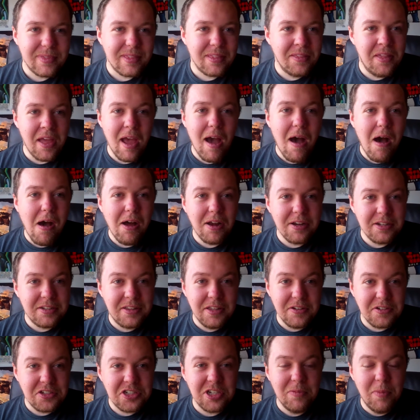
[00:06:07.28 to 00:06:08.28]
They are.
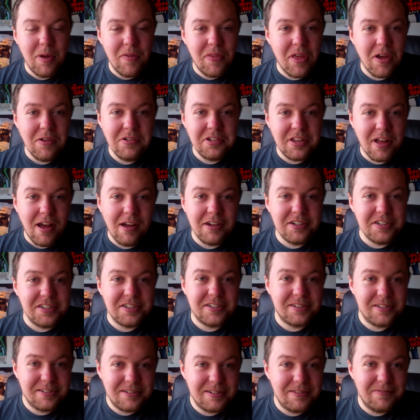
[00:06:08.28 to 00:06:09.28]
There's some of those that are
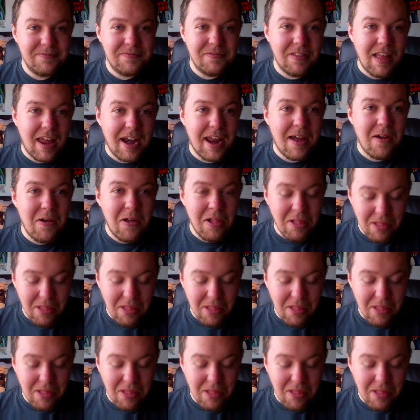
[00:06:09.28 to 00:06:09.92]
just flat out